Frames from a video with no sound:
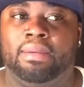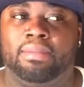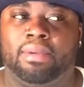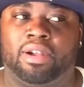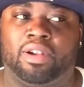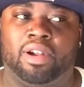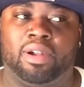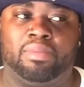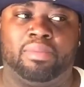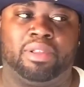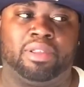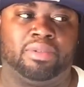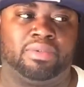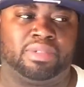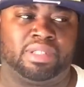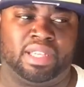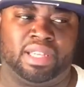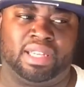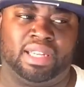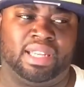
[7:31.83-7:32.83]
My grandmother
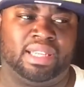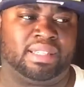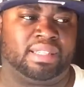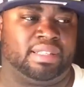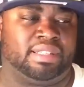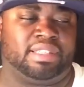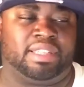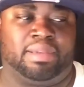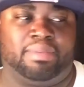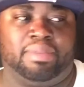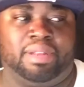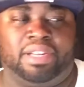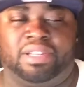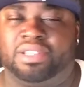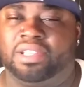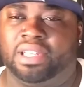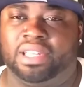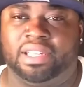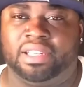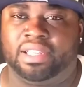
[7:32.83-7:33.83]
was there in less than 10 minutes.
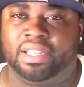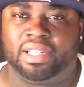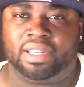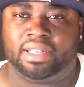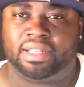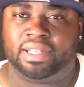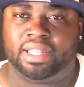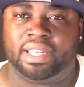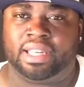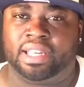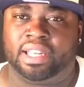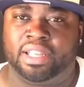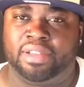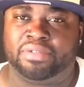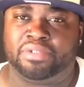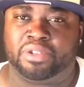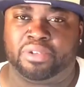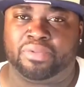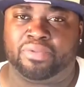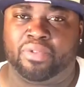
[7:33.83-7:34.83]
She didn't
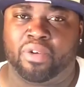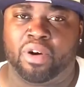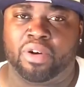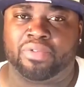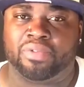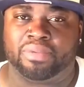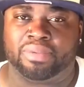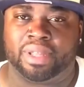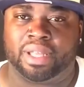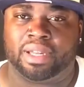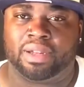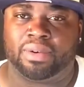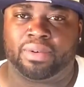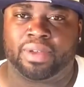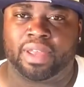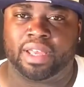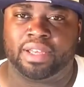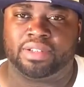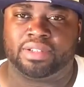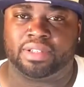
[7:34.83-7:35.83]
live too far from that
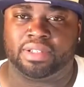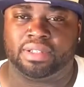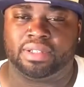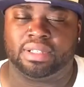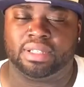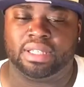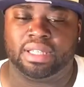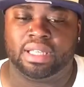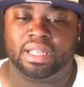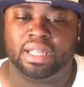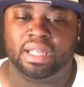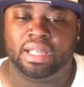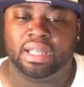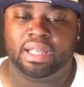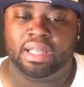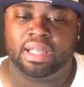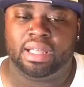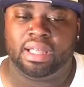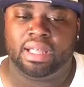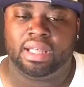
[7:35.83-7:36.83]
location.
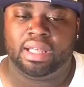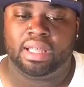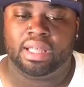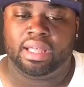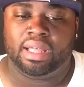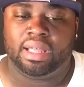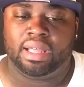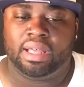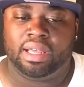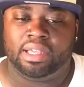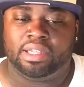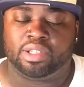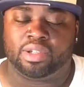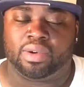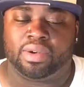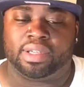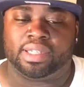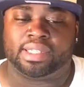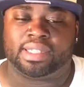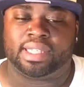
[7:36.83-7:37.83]

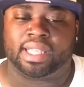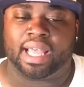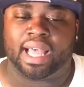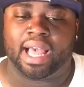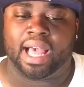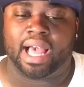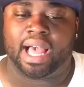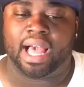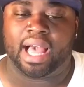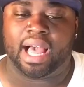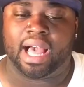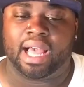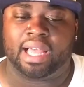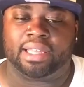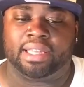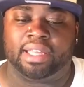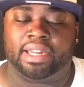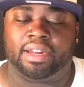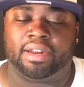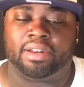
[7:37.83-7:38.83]
So as I
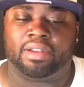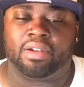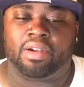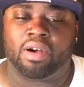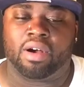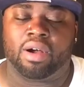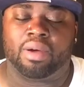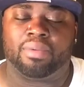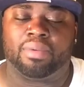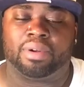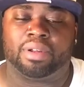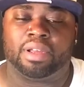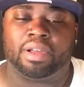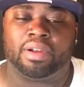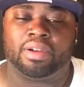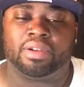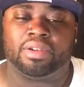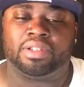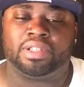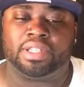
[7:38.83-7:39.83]
get in the car with
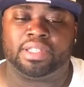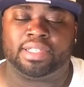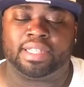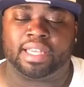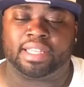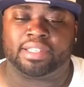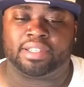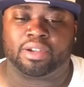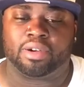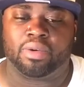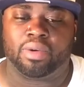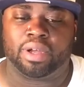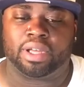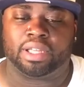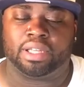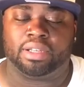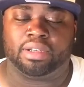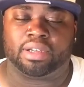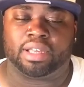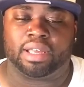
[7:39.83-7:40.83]
her, she takes a quick
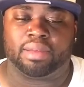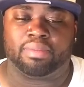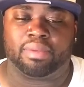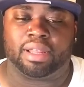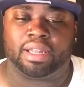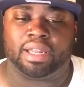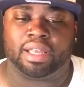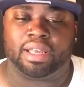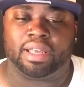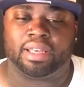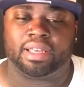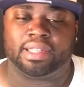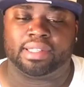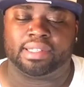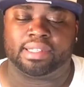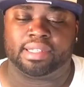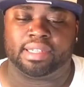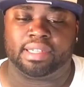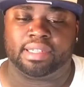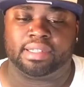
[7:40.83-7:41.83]
look at my leg and
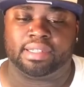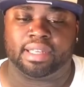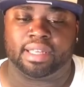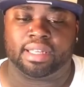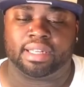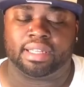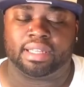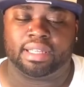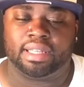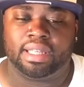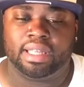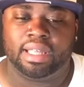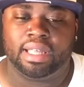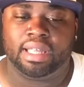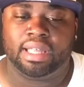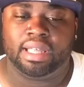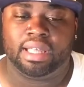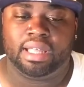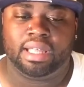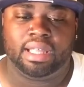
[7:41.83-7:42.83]
sees that
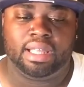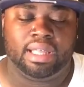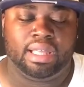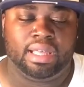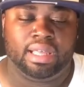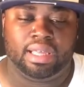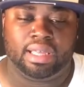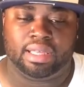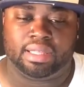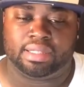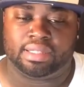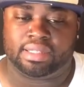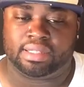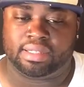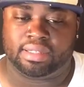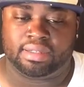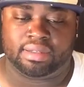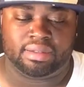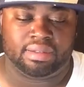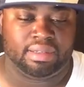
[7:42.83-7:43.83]

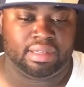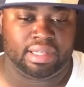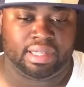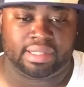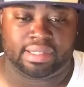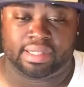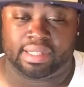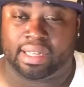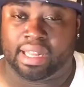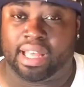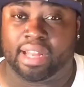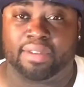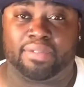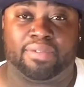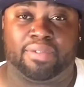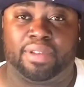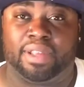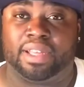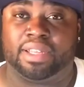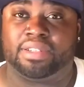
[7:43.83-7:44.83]
it's a lot of
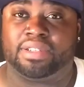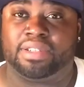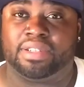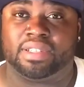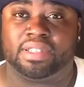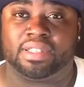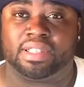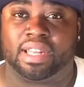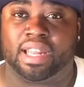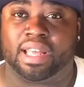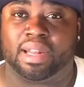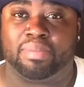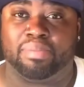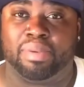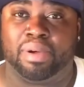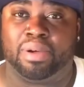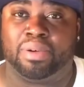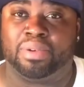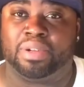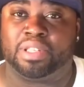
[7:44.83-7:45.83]
flesh, it's a lot of
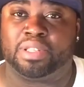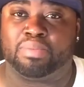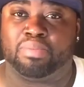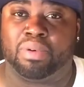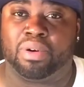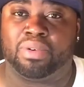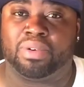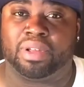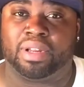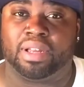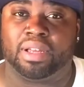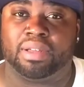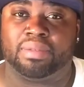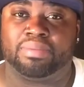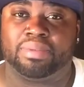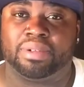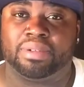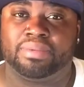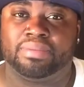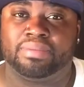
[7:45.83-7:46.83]
bone that's broken up.